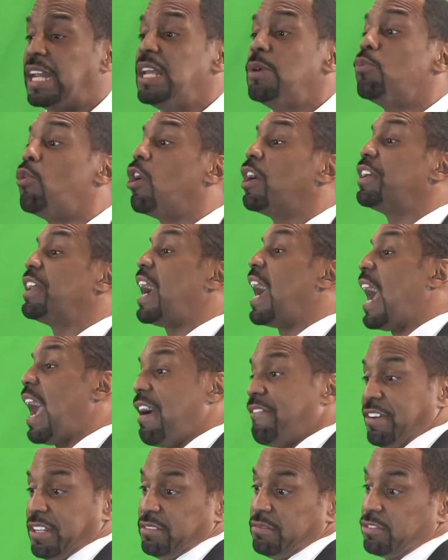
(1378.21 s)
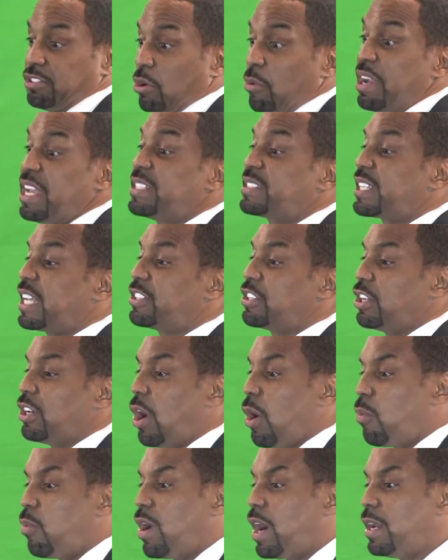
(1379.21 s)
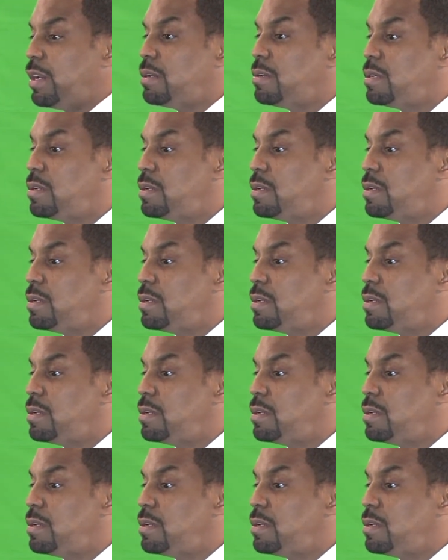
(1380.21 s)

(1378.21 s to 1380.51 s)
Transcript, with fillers: he wanted to have it. So he said, You know what?